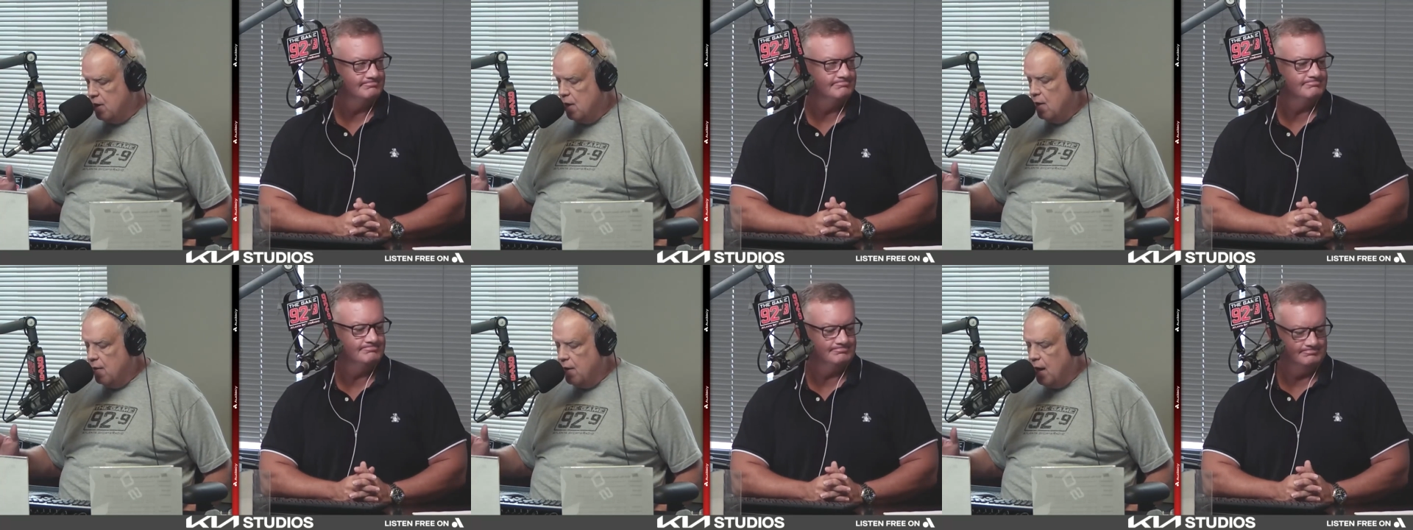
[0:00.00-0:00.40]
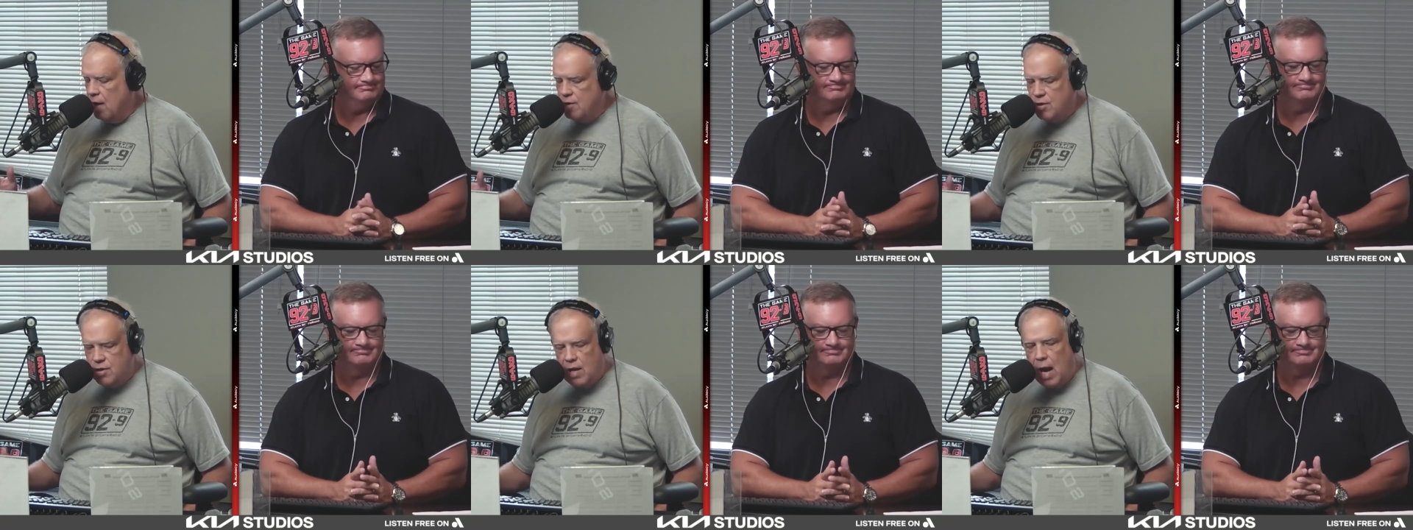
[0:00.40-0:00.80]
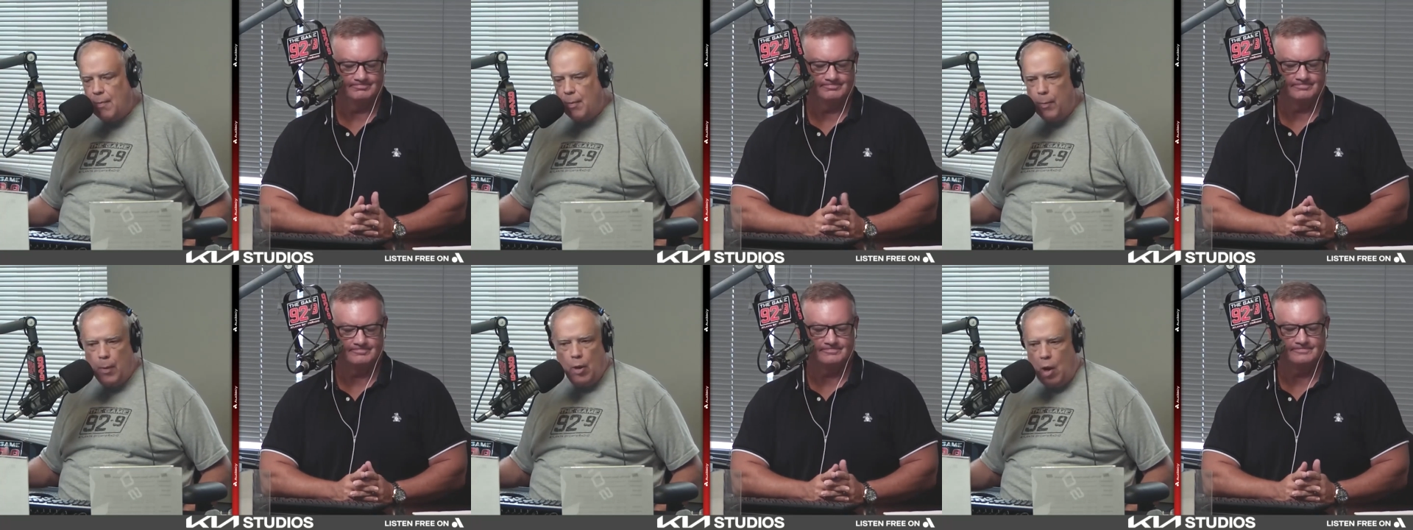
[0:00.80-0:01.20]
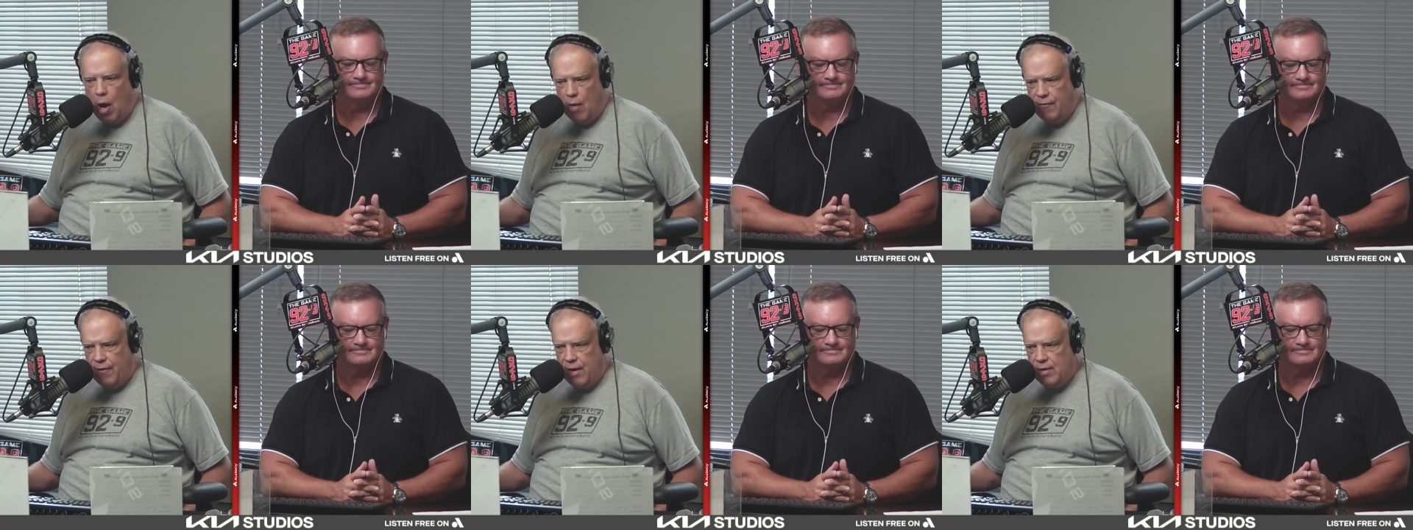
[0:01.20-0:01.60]
Speaker 1: the unstoppable
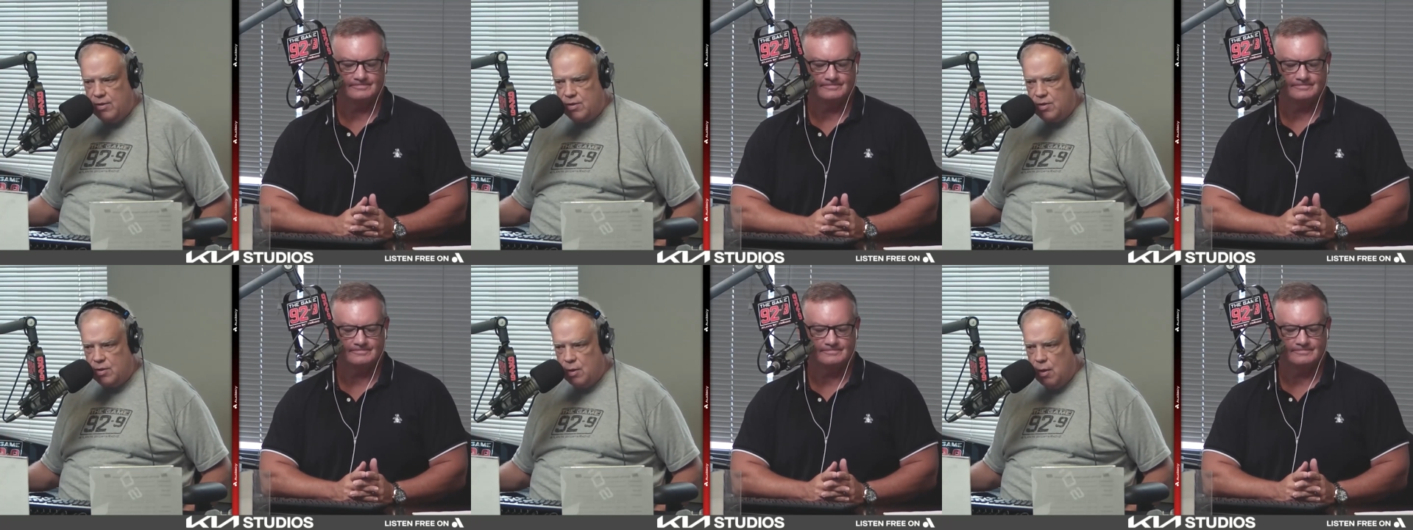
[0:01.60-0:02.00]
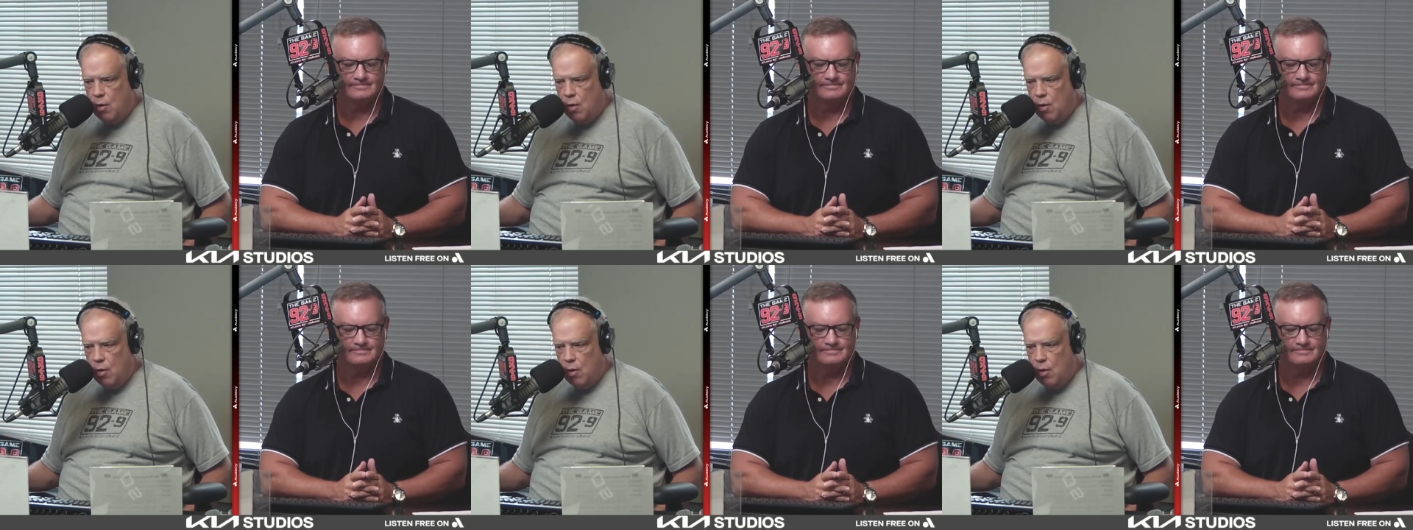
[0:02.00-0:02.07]
offense,